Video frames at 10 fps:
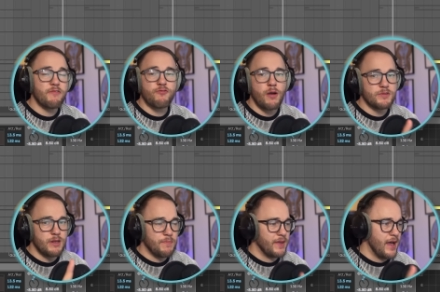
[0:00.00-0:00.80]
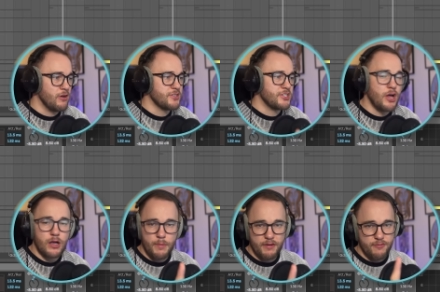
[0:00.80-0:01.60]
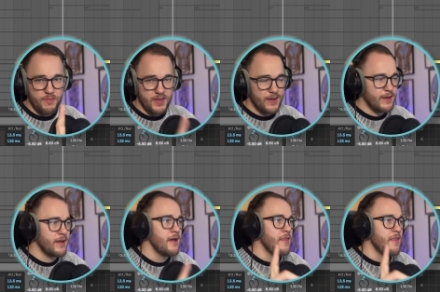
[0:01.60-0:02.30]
from something else. It's not coming from the kick.